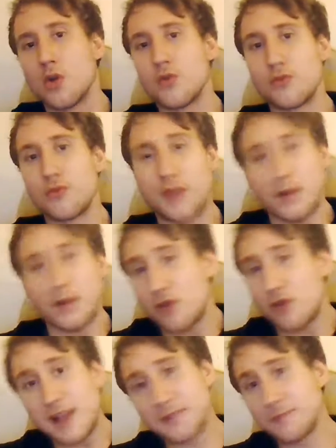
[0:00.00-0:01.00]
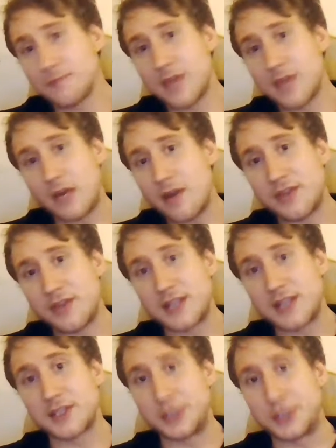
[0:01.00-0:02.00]
They're great
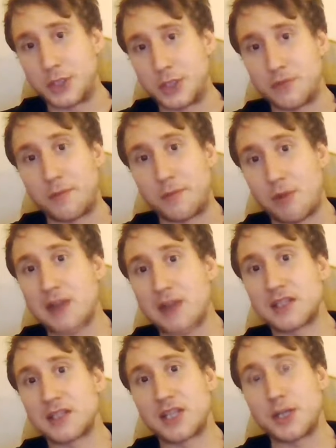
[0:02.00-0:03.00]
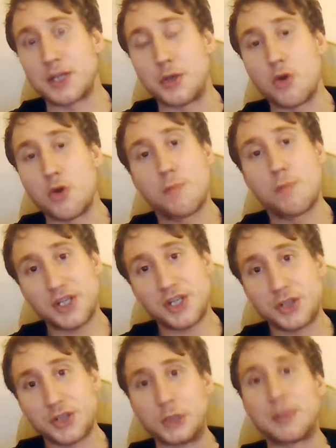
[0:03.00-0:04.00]
things to do for practicing your
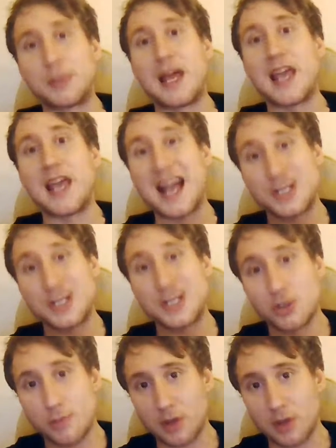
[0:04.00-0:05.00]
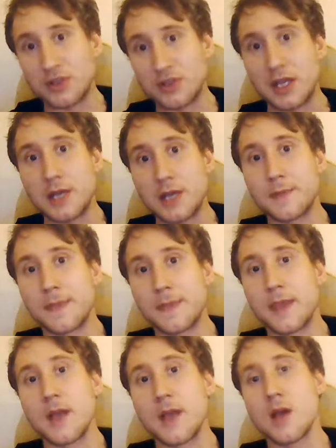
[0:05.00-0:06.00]
positional play and your potting.
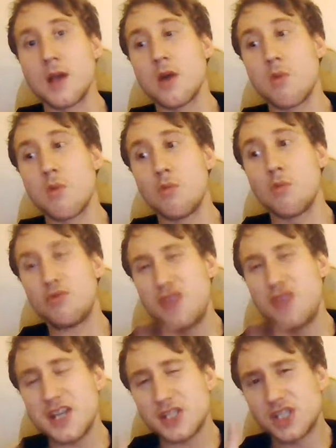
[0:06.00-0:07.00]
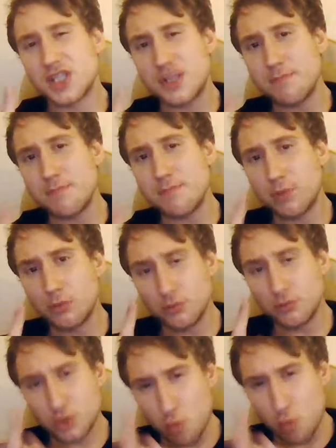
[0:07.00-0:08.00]
This simple
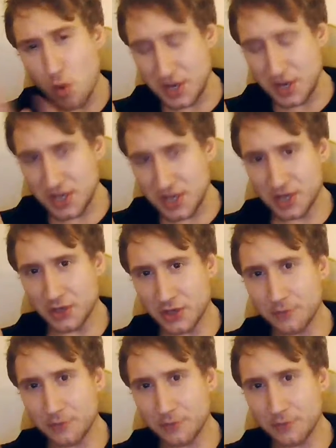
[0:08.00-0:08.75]
tweak